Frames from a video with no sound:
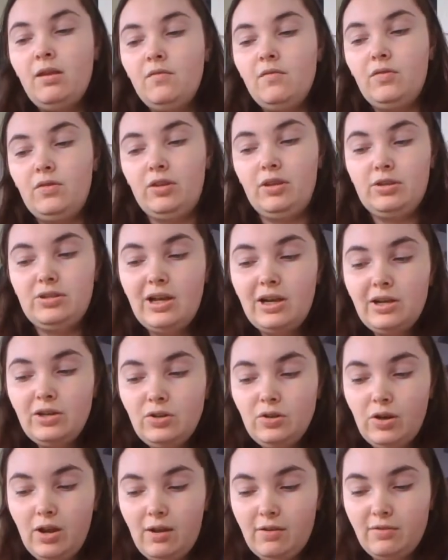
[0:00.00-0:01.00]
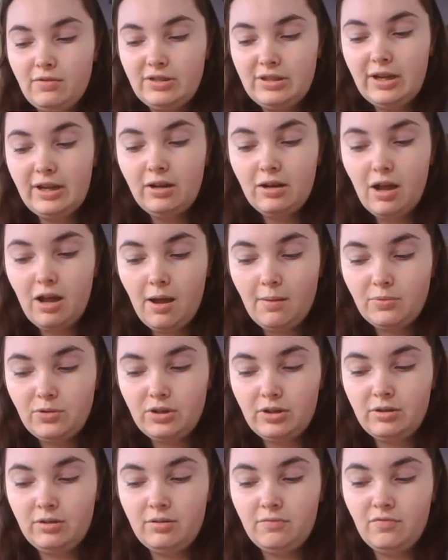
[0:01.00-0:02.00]
For the second
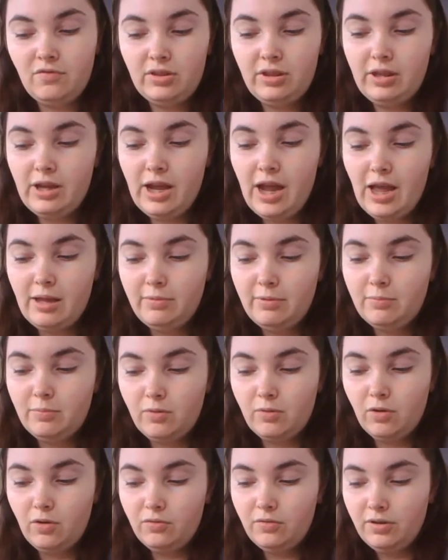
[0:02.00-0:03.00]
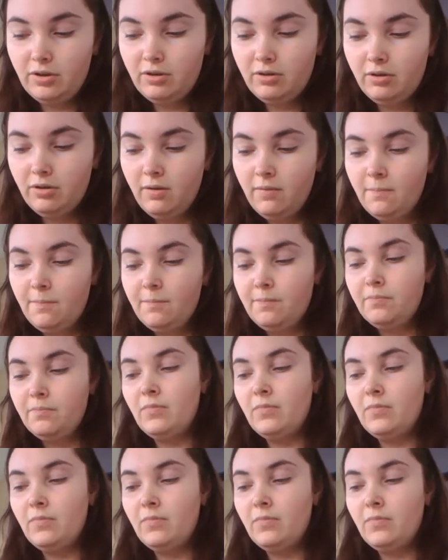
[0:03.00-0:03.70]
option, for the ibuprofen,